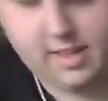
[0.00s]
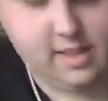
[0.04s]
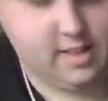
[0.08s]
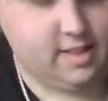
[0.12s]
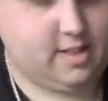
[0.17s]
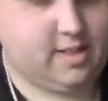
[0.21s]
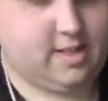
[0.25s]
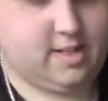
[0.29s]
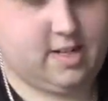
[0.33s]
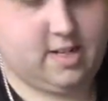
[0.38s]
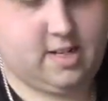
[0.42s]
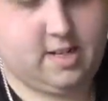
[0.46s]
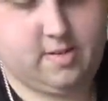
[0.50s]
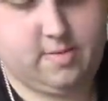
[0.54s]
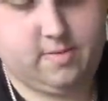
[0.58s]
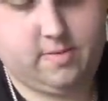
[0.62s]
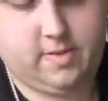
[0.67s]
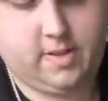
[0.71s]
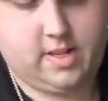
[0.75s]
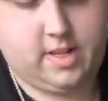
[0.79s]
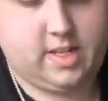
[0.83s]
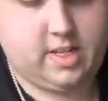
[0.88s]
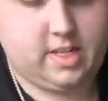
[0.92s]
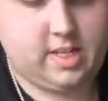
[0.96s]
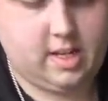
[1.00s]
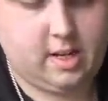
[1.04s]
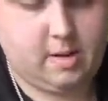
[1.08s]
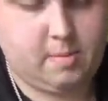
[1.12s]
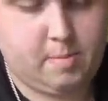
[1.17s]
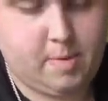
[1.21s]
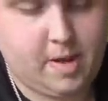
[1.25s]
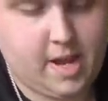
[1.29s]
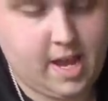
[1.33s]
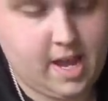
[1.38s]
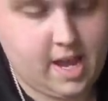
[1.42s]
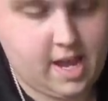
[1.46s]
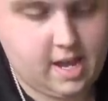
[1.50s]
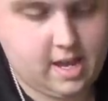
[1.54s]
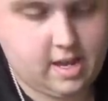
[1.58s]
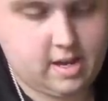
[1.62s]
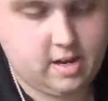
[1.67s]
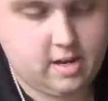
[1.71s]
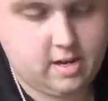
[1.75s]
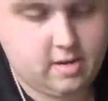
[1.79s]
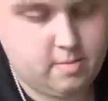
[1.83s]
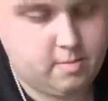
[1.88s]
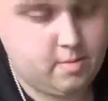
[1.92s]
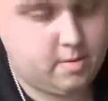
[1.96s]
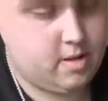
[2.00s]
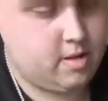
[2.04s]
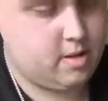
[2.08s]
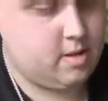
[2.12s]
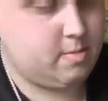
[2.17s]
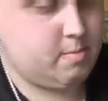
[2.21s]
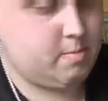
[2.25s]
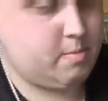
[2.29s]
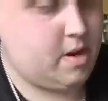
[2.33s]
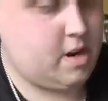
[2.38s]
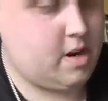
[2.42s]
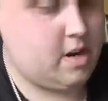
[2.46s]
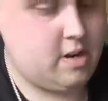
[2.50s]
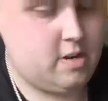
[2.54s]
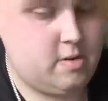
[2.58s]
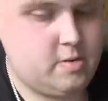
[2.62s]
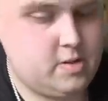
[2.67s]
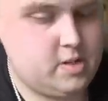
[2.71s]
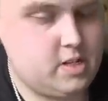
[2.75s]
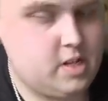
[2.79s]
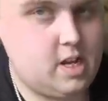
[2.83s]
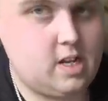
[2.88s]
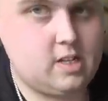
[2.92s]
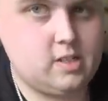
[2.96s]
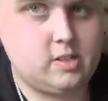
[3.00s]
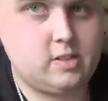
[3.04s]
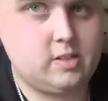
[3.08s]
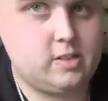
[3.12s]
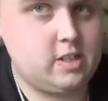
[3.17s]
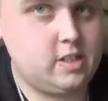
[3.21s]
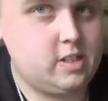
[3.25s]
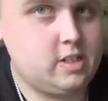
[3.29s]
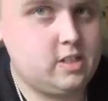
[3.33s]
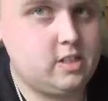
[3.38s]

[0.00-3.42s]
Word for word: Um, this is like a bag with a pair of new socks on it.